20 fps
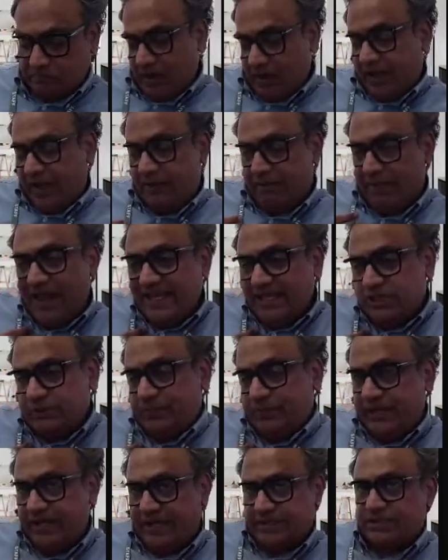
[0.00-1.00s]
In my
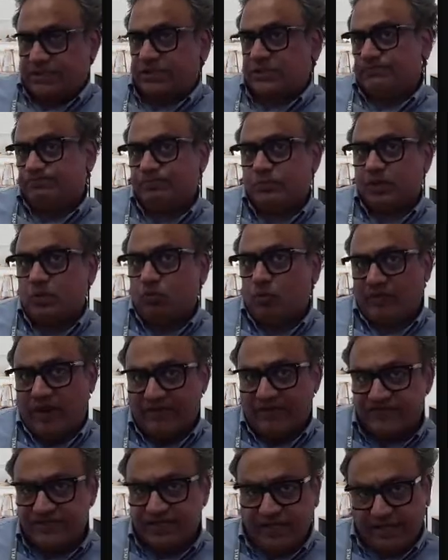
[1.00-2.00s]
experience, what I've
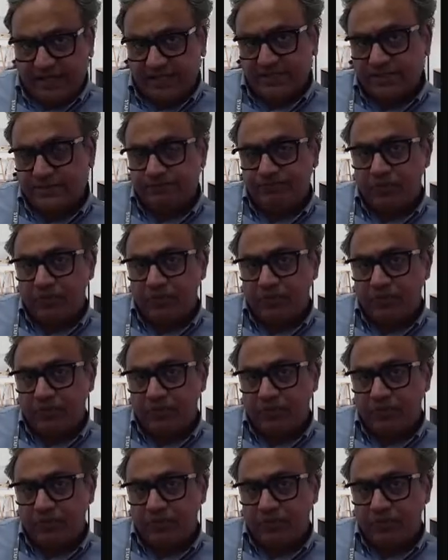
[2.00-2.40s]
seen is,